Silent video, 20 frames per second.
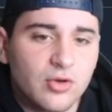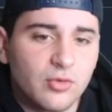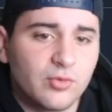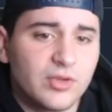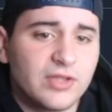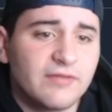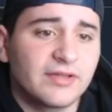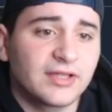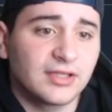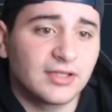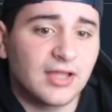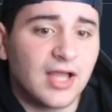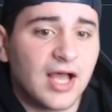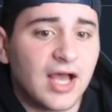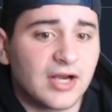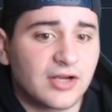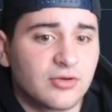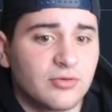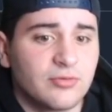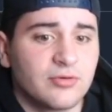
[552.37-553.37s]
We have a
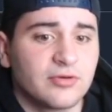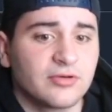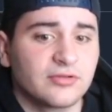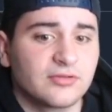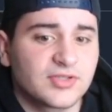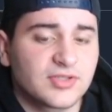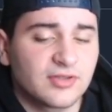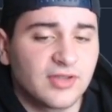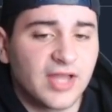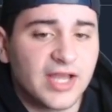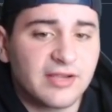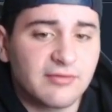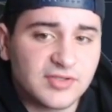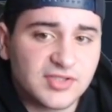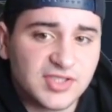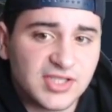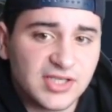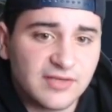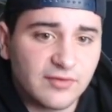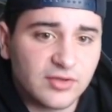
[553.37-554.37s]
lot of corners. Like
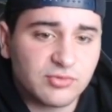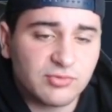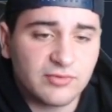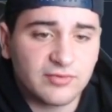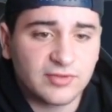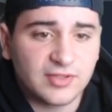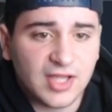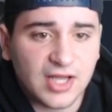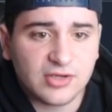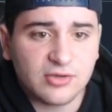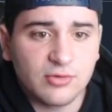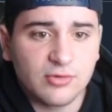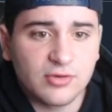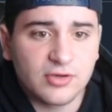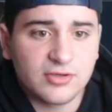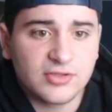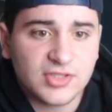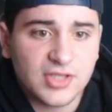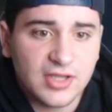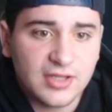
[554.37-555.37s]
receivers, we have a lot of
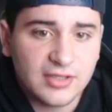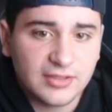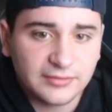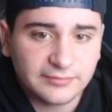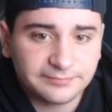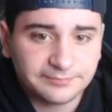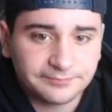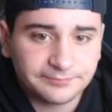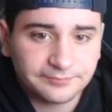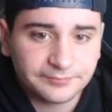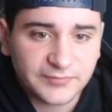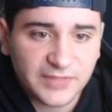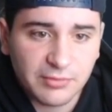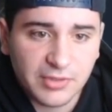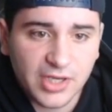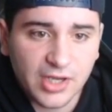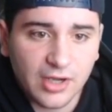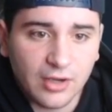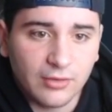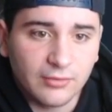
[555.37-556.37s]
corners. Here
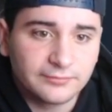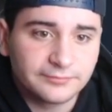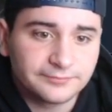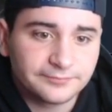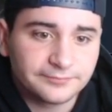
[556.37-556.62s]
we go.